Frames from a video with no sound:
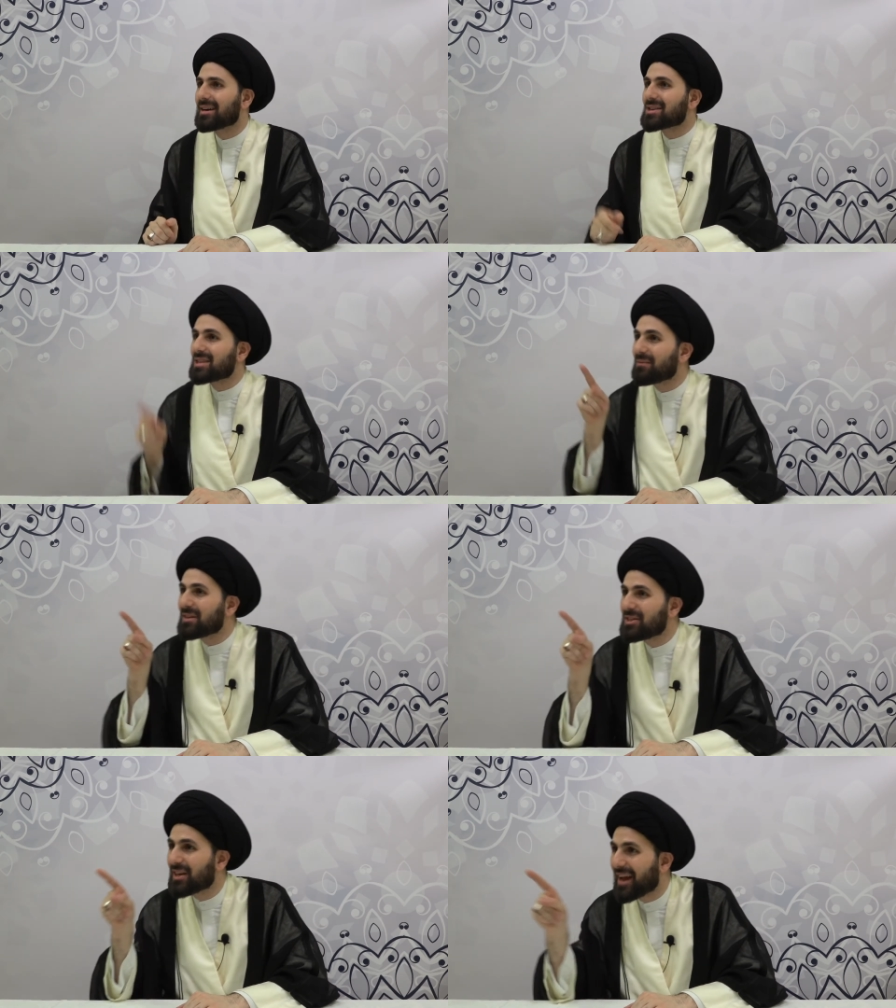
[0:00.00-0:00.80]

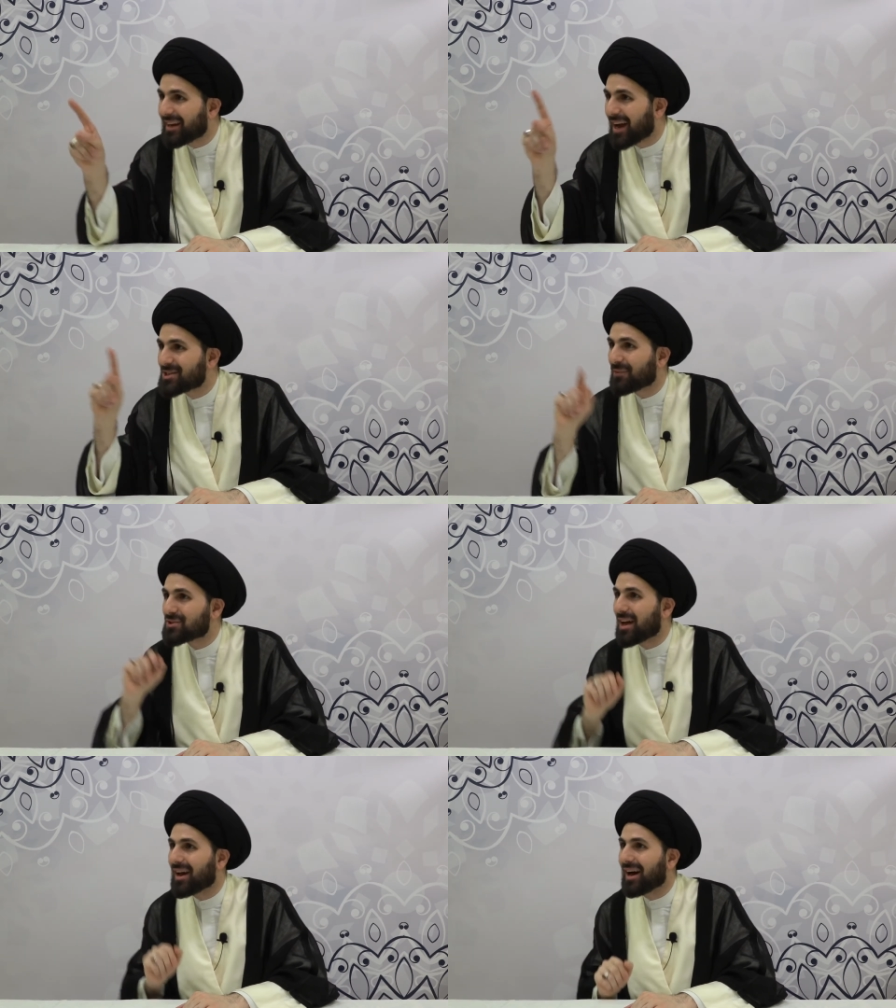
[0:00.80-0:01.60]
70 rak'ahs of
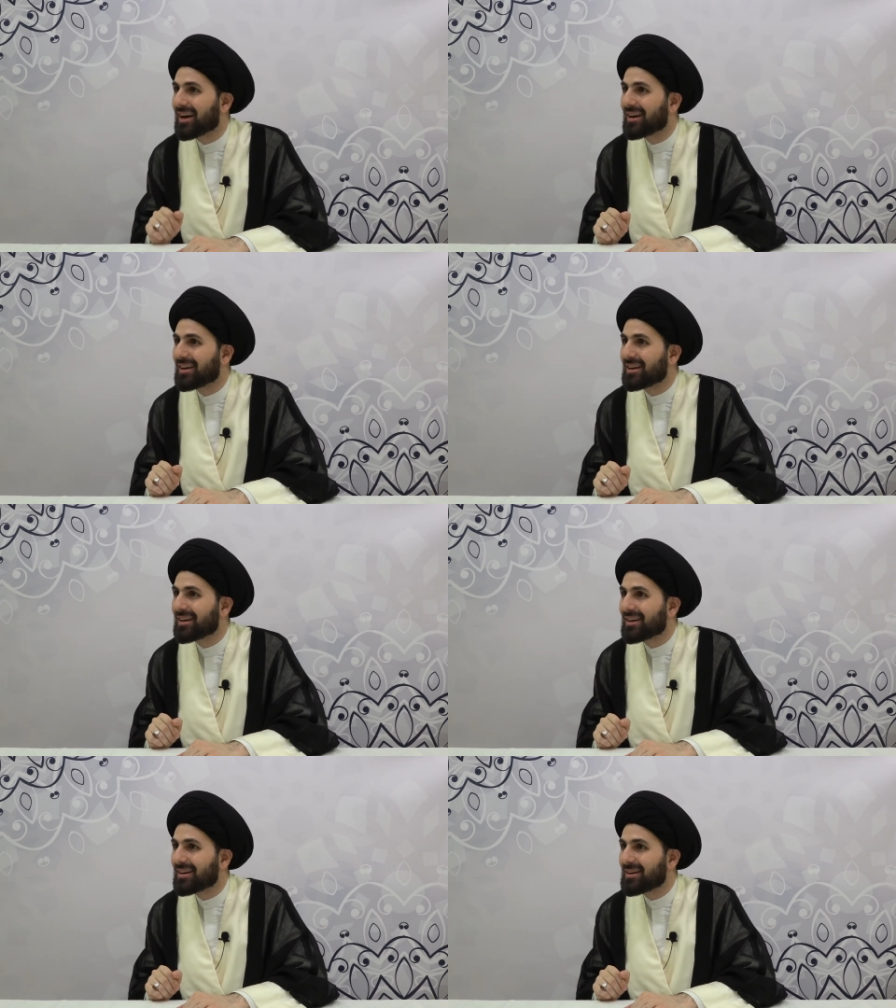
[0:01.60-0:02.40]
salah.
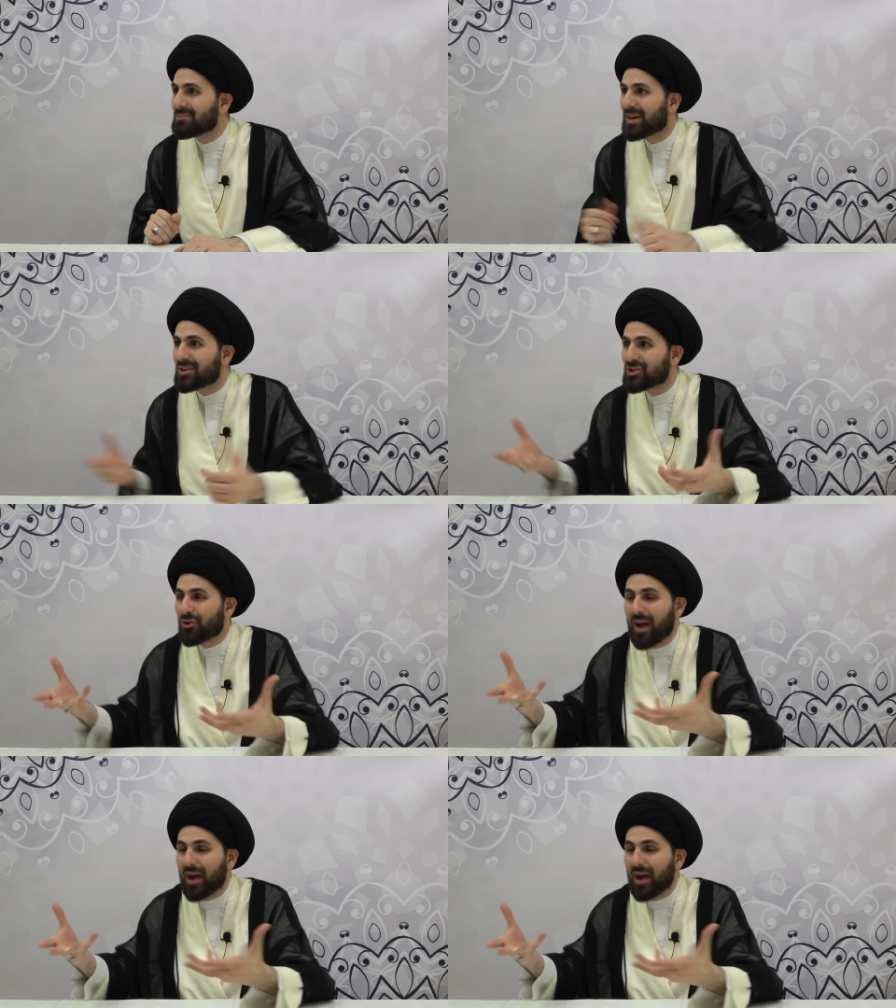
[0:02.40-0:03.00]
Because you're